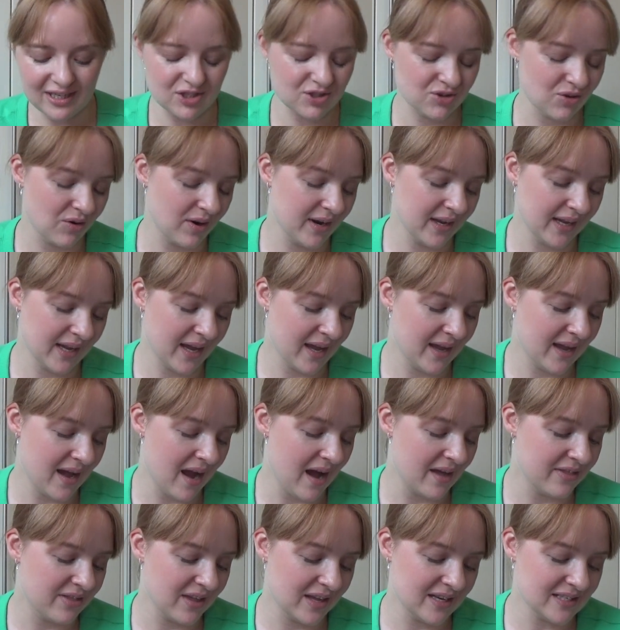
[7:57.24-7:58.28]
enjoying it.
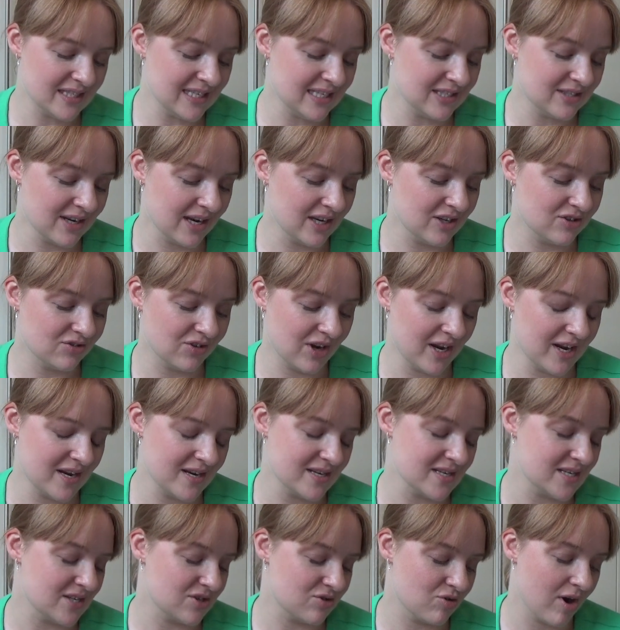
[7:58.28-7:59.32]
I think TJ Green
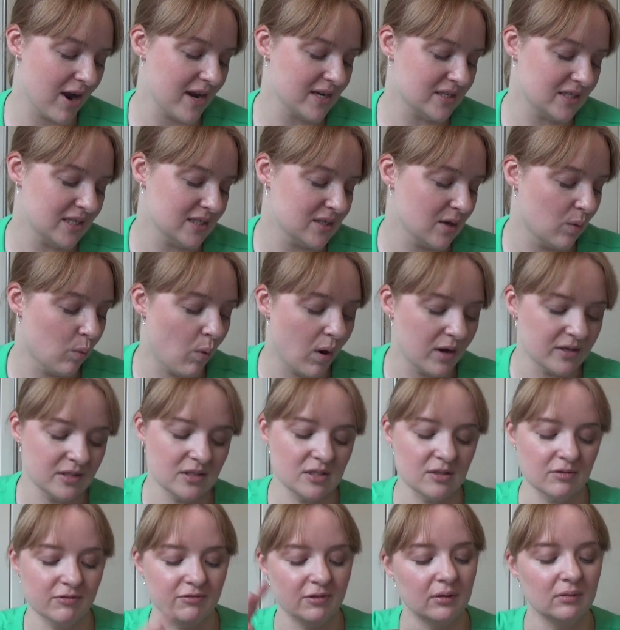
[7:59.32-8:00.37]
has created a
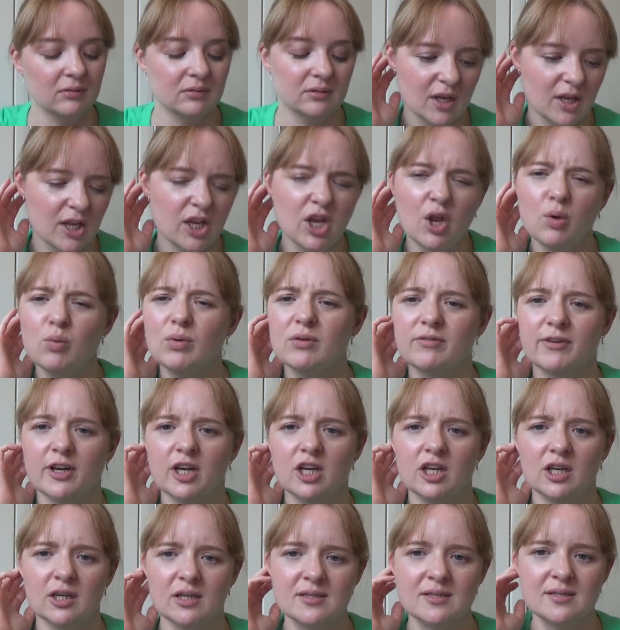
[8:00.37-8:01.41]
wonderful
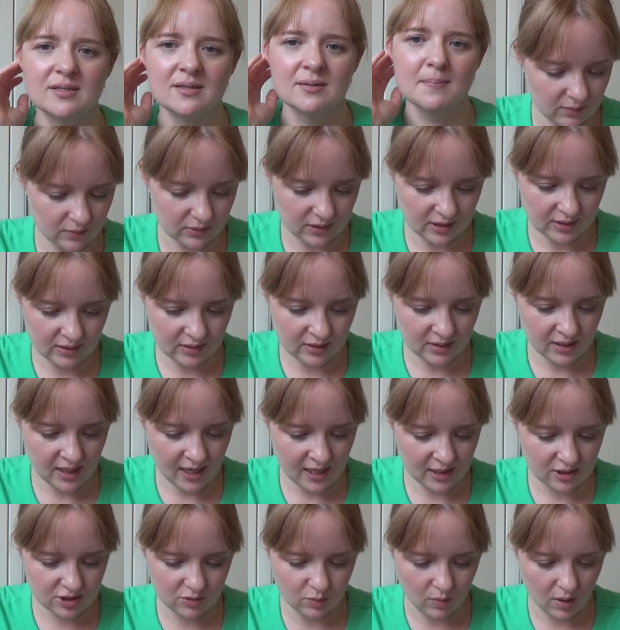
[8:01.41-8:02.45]
universe. The
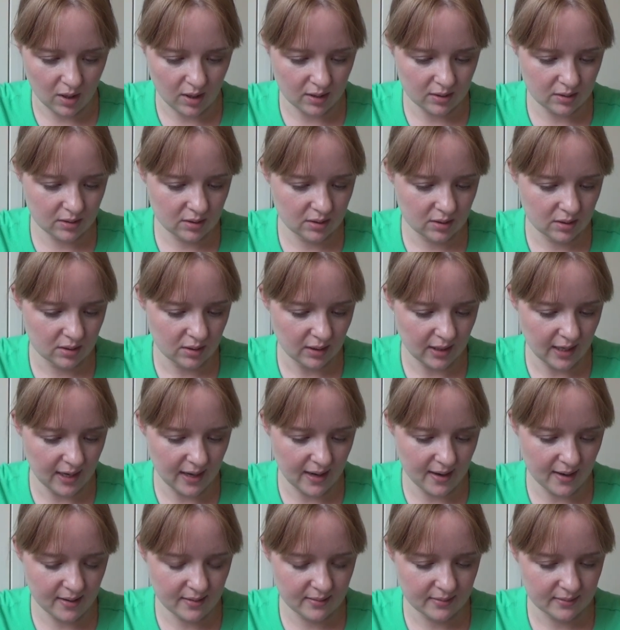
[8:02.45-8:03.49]
next one
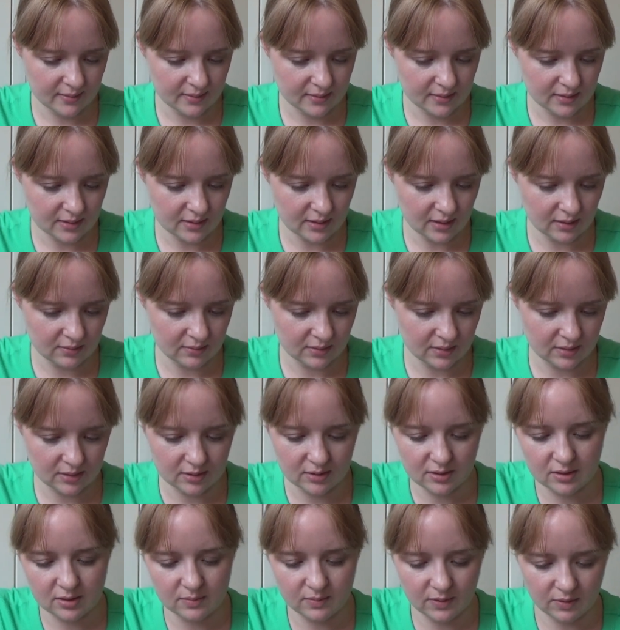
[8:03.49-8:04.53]
here that was
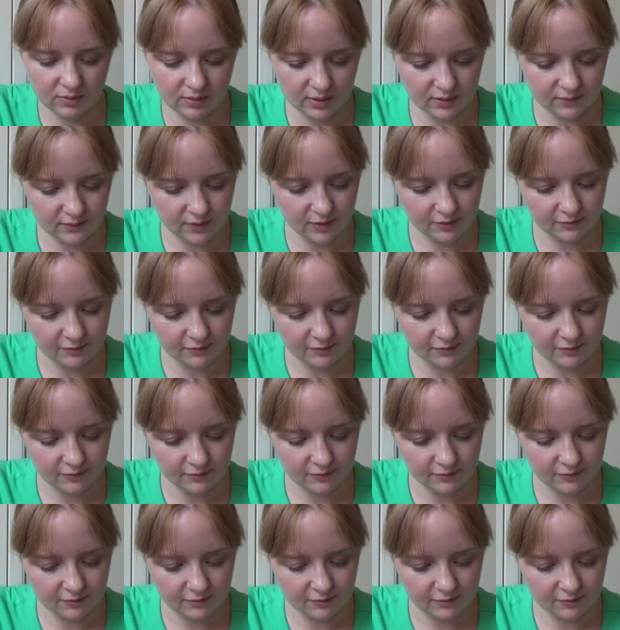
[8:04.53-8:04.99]
Spirit of the